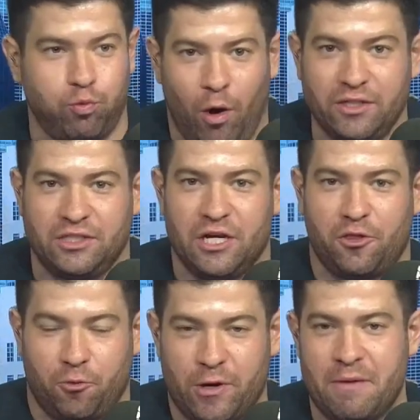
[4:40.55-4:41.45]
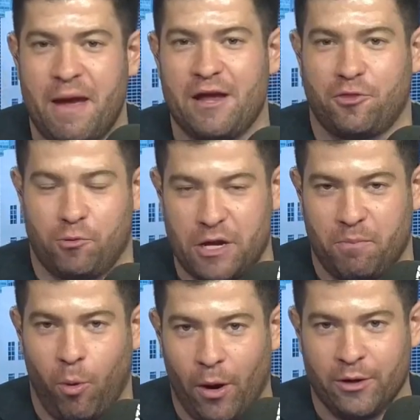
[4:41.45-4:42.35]
twenty-three made
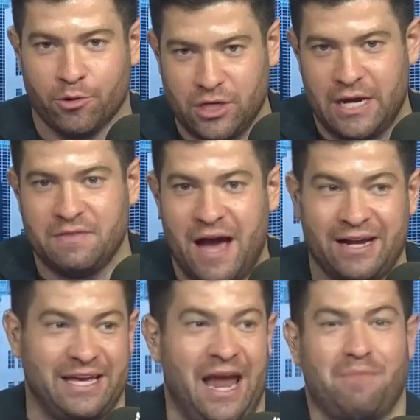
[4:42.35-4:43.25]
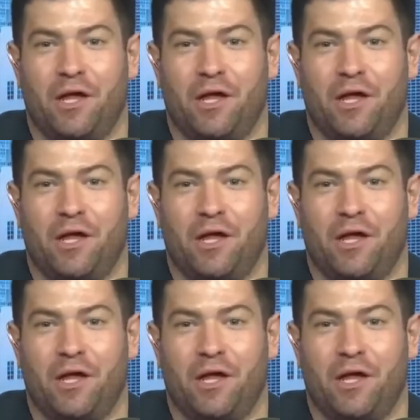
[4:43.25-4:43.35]
three-pointers in that game.